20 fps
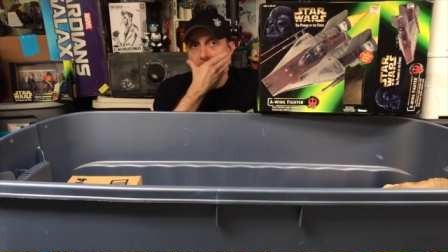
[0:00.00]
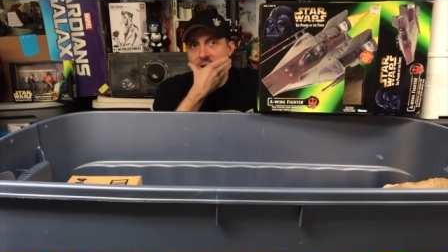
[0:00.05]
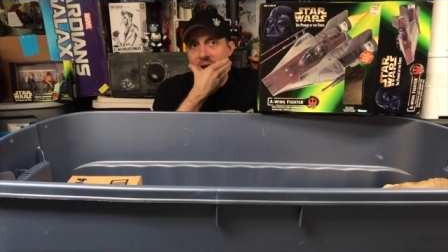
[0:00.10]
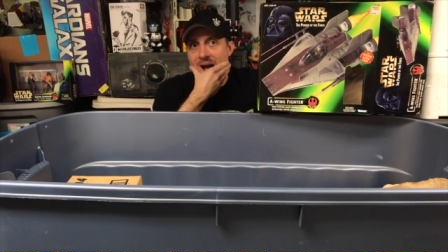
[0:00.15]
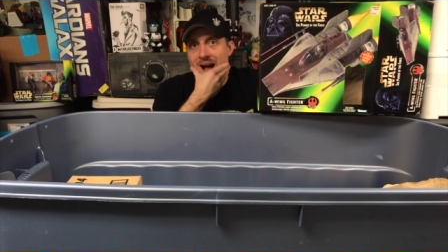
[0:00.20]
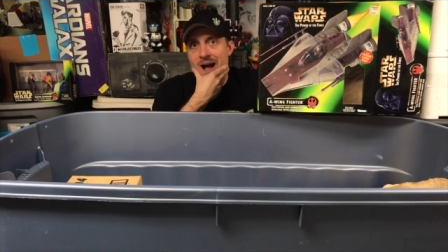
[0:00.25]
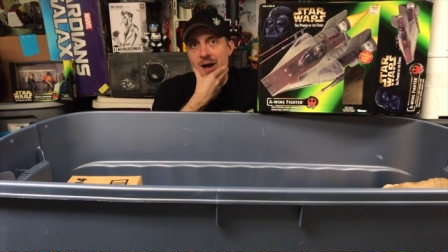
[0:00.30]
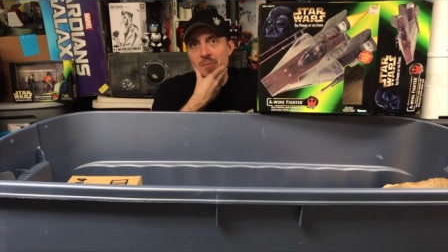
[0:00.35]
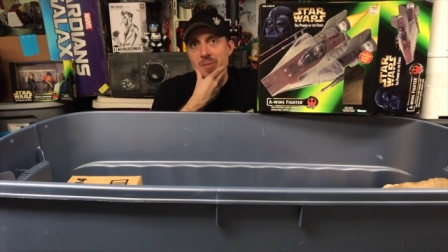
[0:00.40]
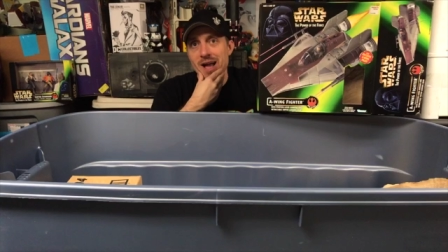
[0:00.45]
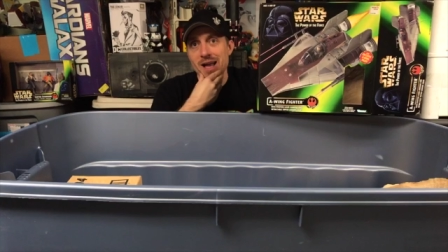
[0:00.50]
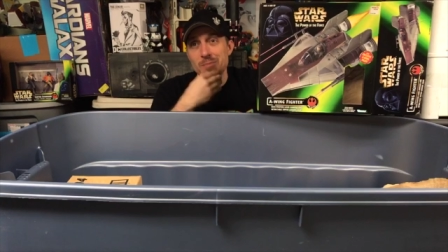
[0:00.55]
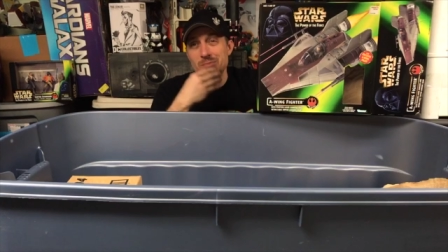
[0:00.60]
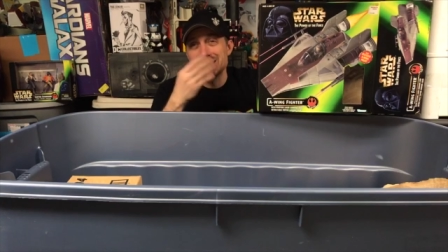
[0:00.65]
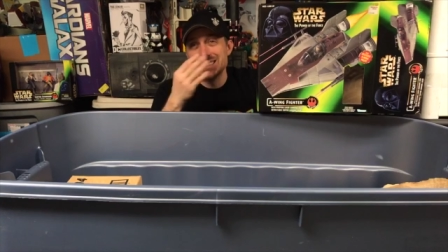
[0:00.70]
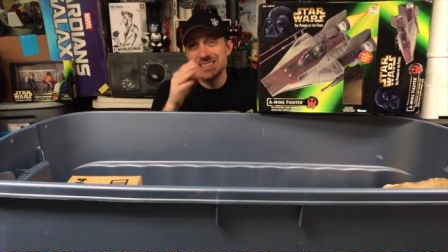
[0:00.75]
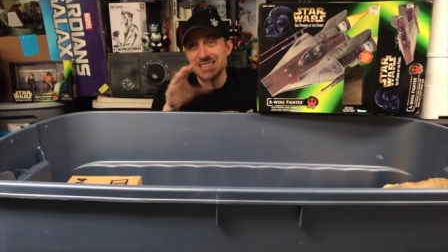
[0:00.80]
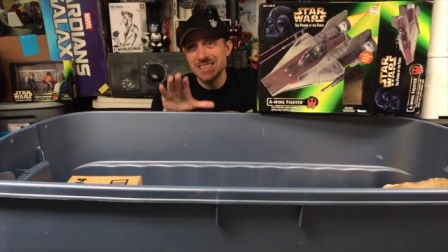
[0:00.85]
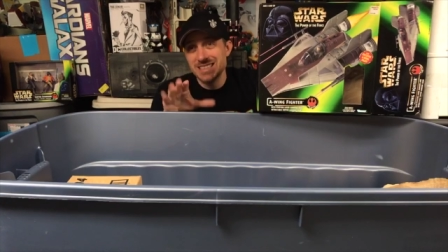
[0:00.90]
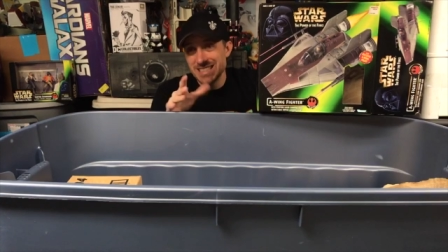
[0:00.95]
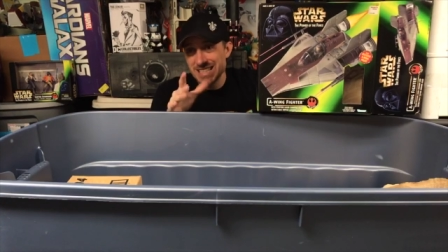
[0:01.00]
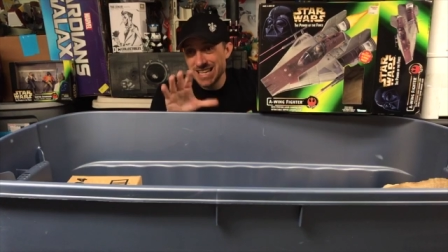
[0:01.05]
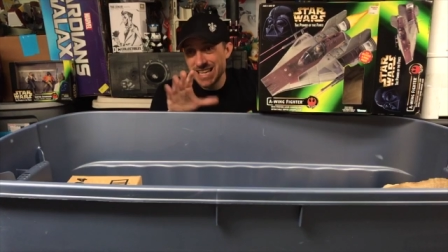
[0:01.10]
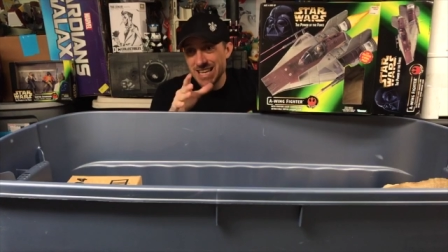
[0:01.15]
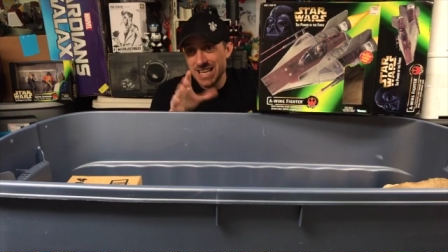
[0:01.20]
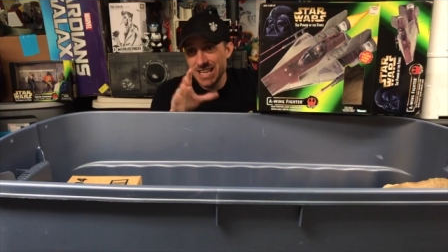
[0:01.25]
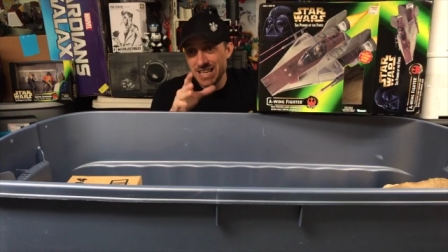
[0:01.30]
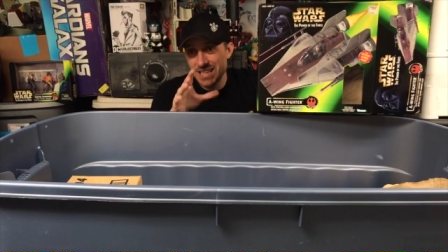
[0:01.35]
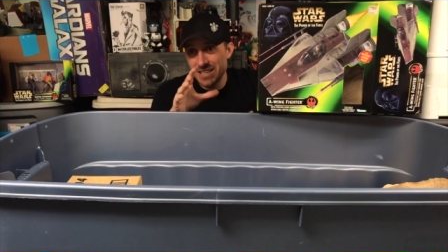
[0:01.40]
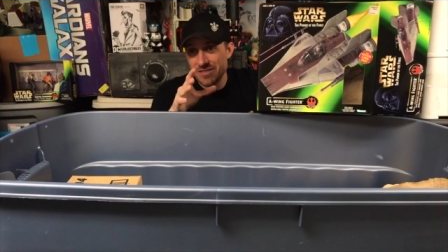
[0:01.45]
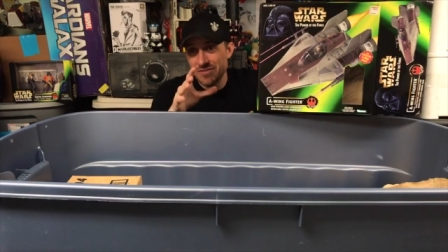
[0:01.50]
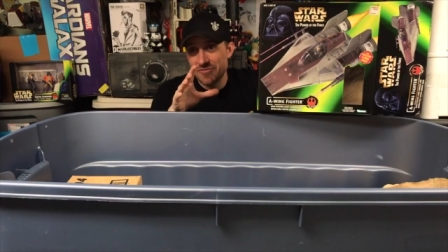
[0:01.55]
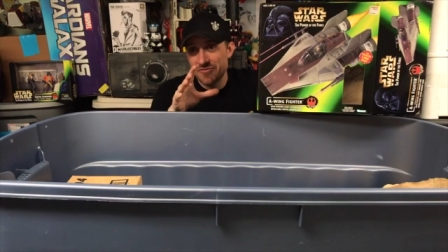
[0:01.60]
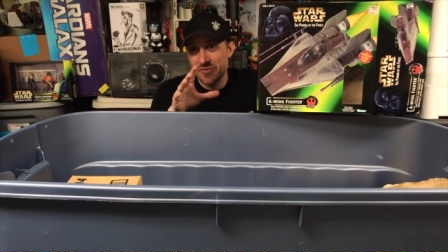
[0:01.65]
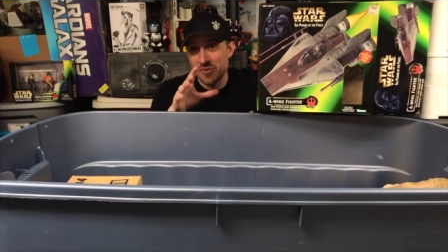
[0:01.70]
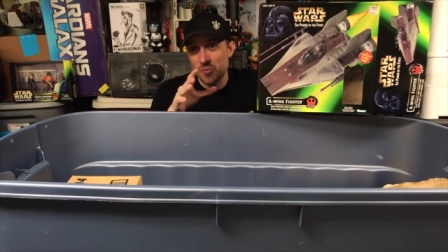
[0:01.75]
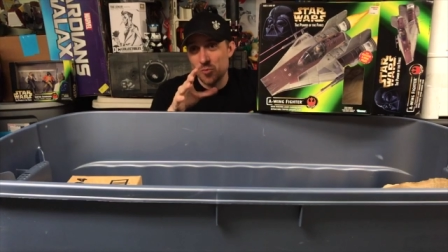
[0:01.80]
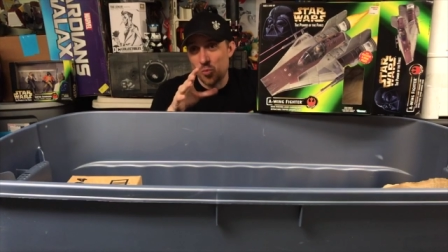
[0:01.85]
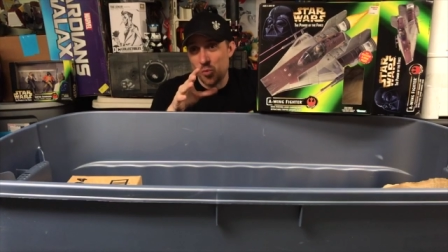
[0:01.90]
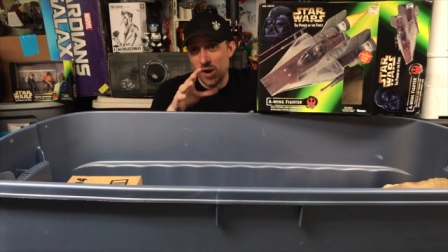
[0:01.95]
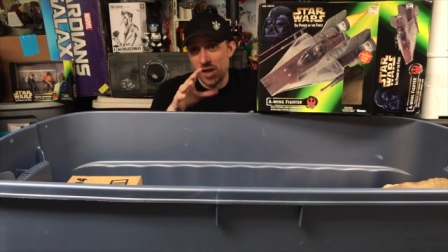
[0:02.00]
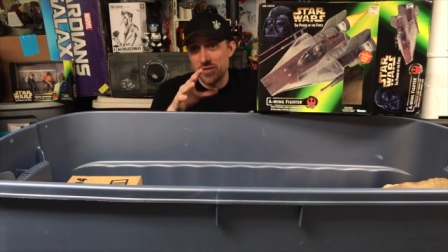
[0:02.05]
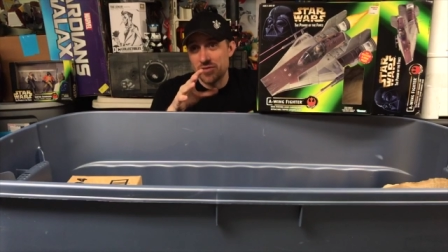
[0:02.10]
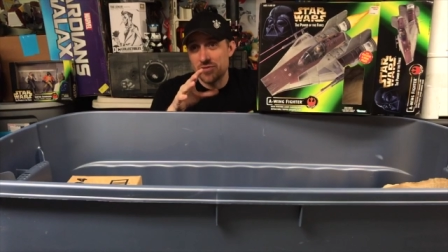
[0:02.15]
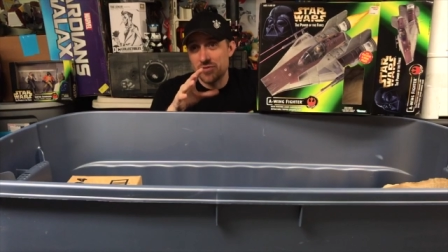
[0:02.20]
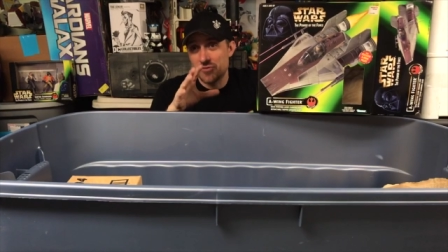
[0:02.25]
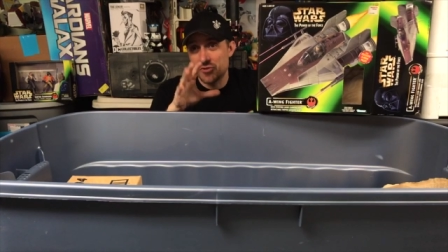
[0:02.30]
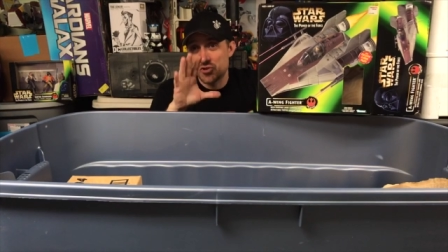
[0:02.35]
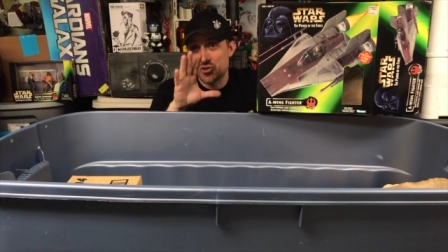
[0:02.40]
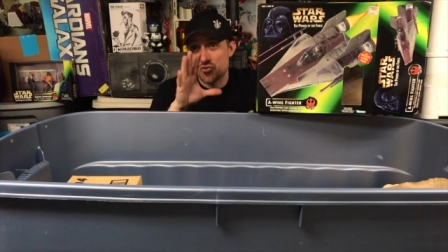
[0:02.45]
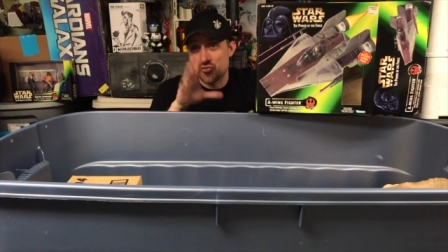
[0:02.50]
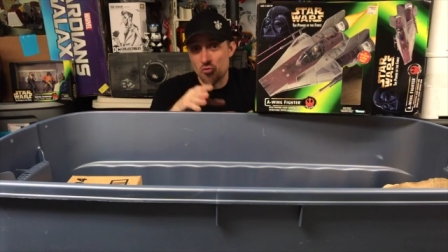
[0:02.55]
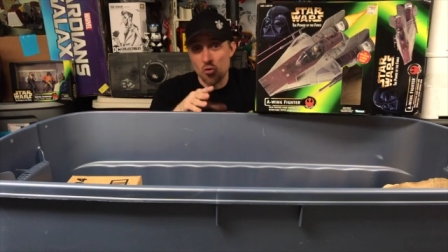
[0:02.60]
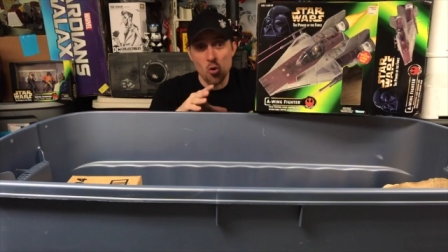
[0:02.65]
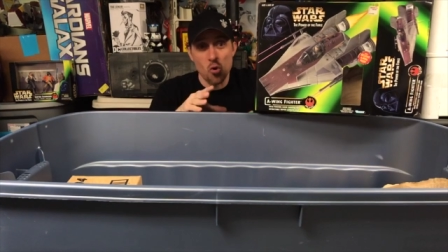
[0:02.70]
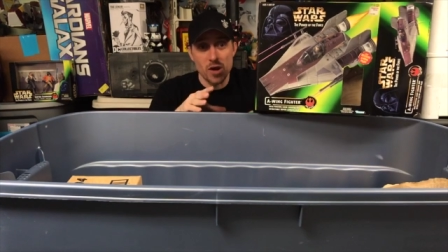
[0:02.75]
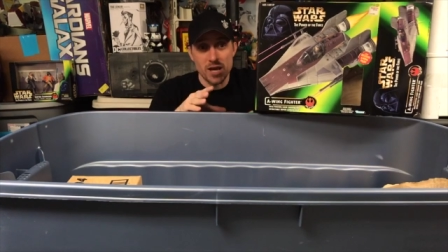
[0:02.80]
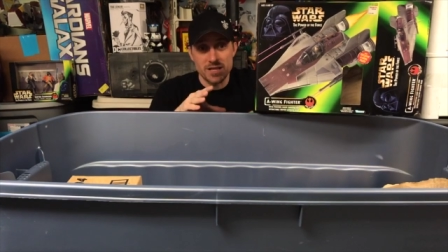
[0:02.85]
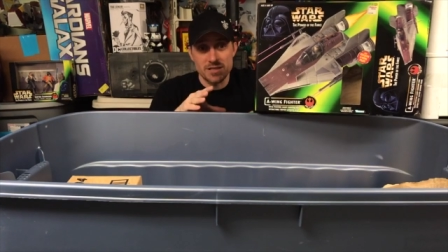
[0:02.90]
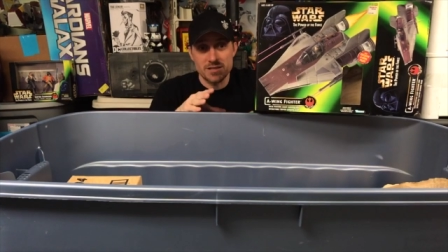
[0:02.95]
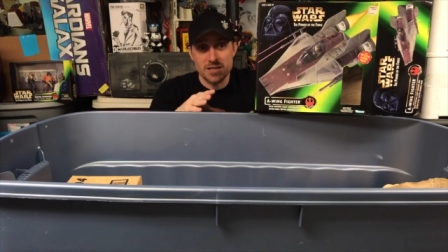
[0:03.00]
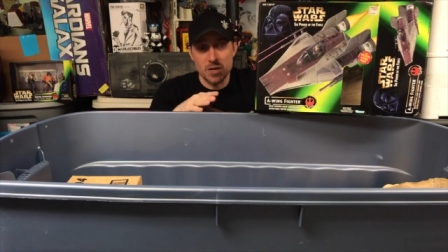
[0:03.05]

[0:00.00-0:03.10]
I believe, with Droids.